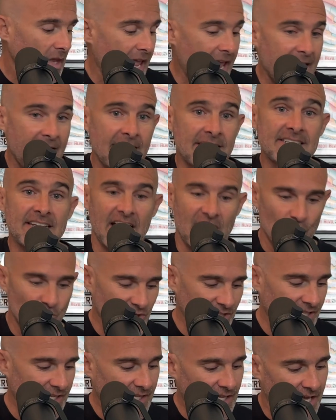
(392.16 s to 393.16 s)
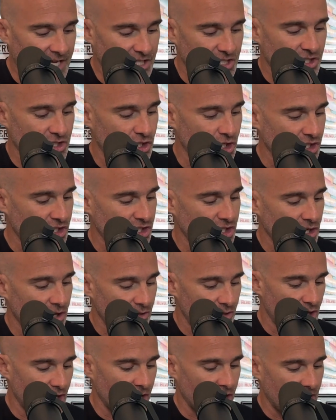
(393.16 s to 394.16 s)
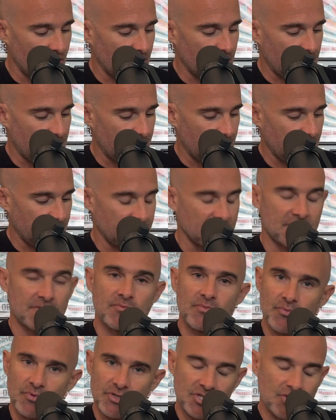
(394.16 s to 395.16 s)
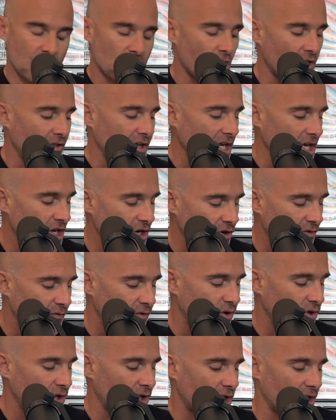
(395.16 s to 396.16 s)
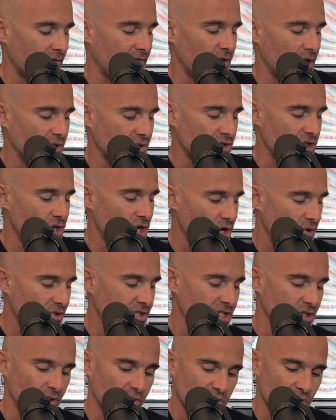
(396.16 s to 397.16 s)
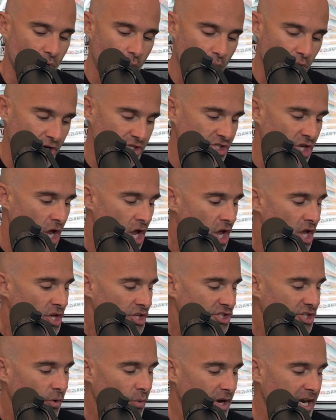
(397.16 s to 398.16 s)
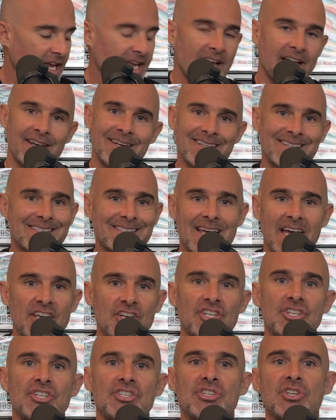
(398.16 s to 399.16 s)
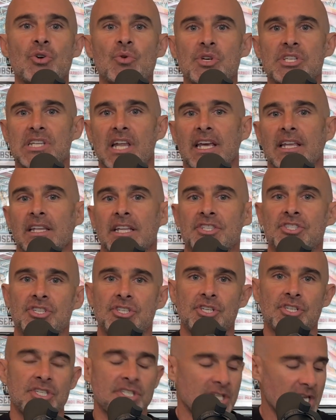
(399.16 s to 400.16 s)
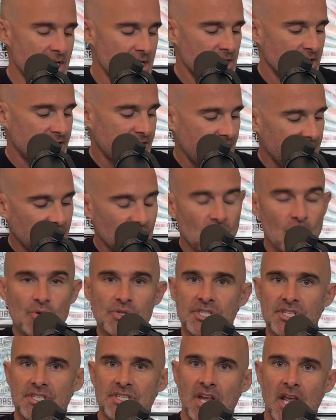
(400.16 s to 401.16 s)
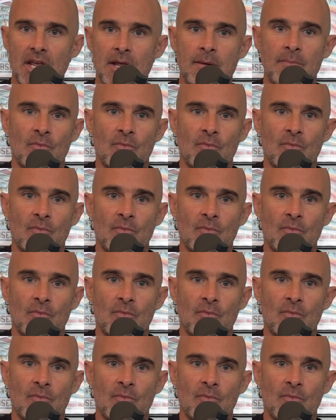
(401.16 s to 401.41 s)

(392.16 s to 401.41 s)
And I really like just I guess what you'd call the interval of those notes and those chords. So what I kind of decided to do was like, let's just take those same